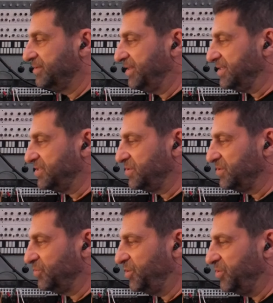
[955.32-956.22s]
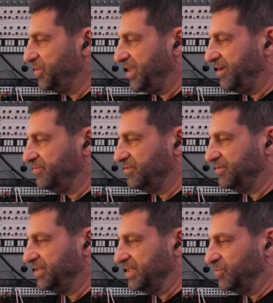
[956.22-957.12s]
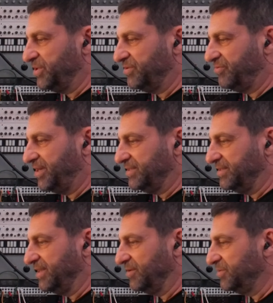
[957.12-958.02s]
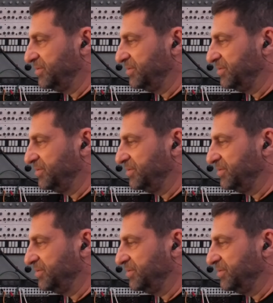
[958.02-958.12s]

that's what we have to deal with right now.